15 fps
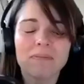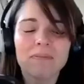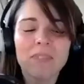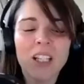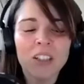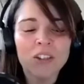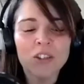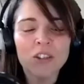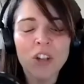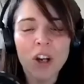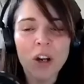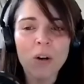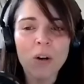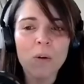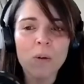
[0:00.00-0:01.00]

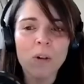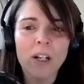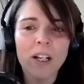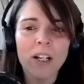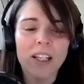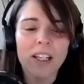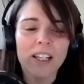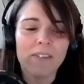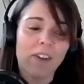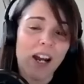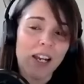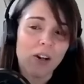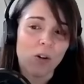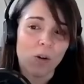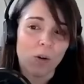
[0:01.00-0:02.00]
So,
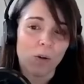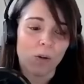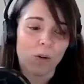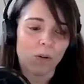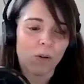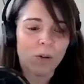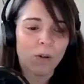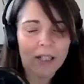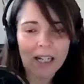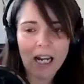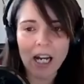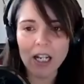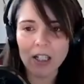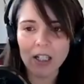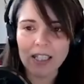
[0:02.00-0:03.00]
final
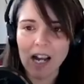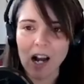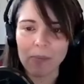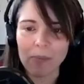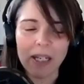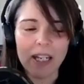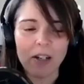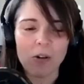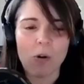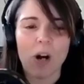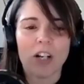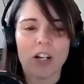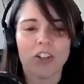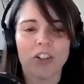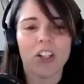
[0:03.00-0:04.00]
kind of topic in
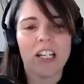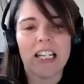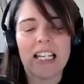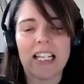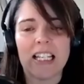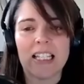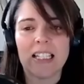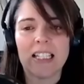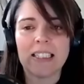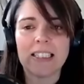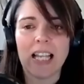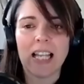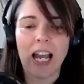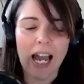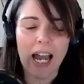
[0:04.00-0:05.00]
question is,
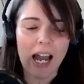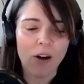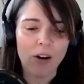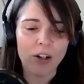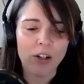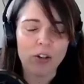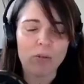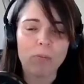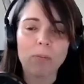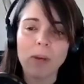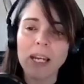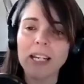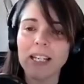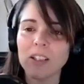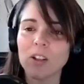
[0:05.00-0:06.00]
how are you
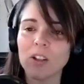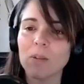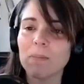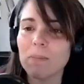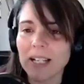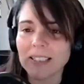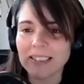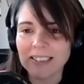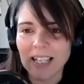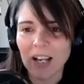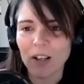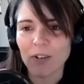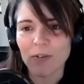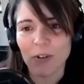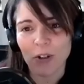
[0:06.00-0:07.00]
making the best
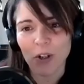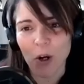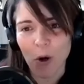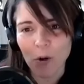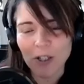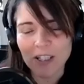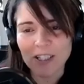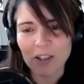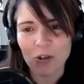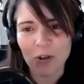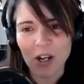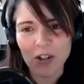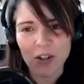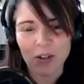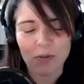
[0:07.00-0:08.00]
out of the current
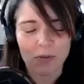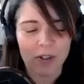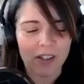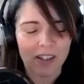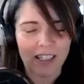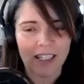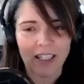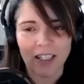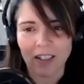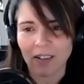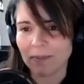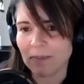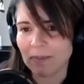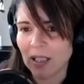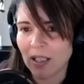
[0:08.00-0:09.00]
situation with the
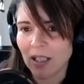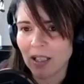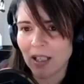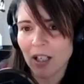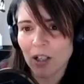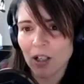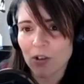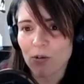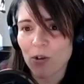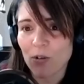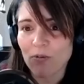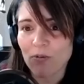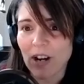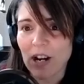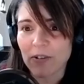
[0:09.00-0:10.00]

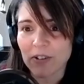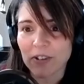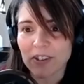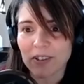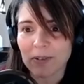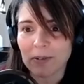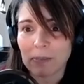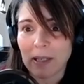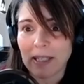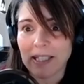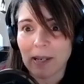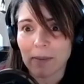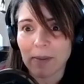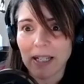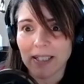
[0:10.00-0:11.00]
coronavirus
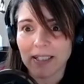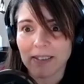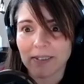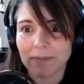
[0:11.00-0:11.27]
pandemic?